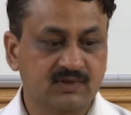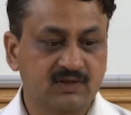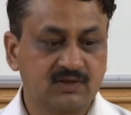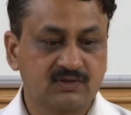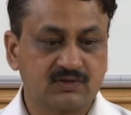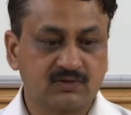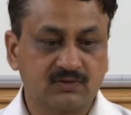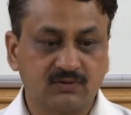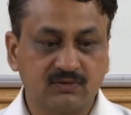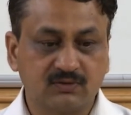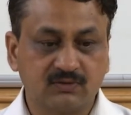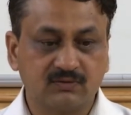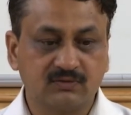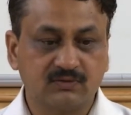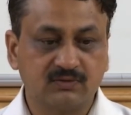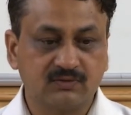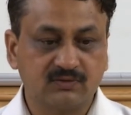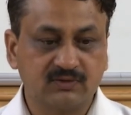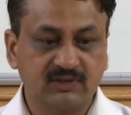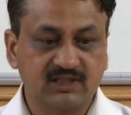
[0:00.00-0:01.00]
So,
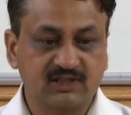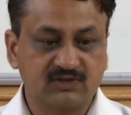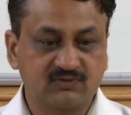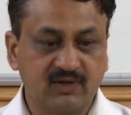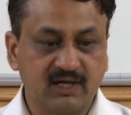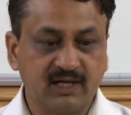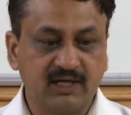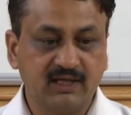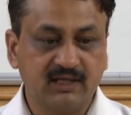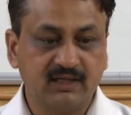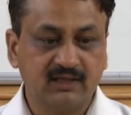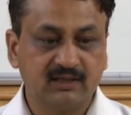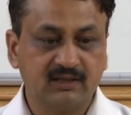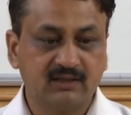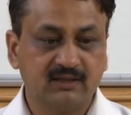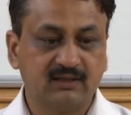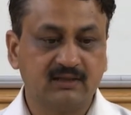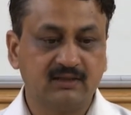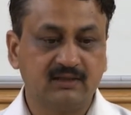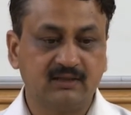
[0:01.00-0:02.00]
that is why
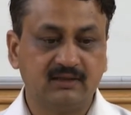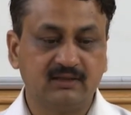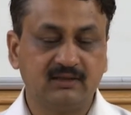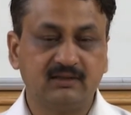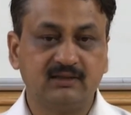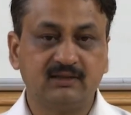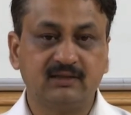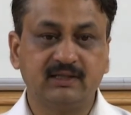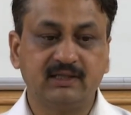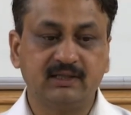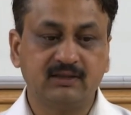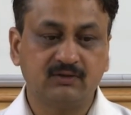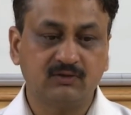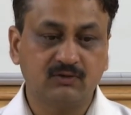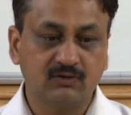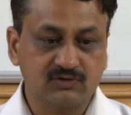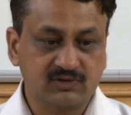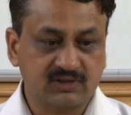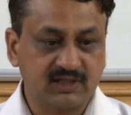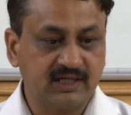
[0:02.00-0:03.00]
in
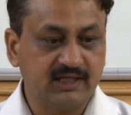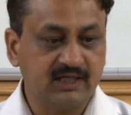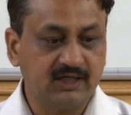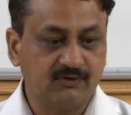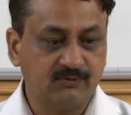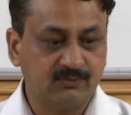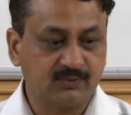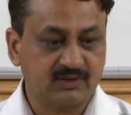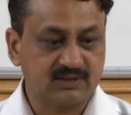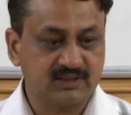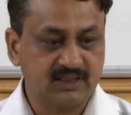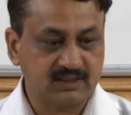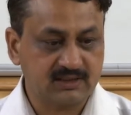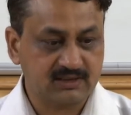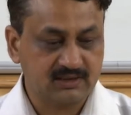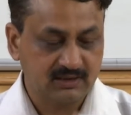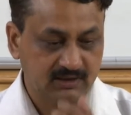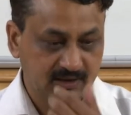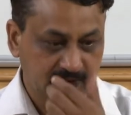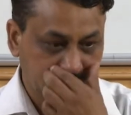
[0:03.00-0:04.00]
those kind of projects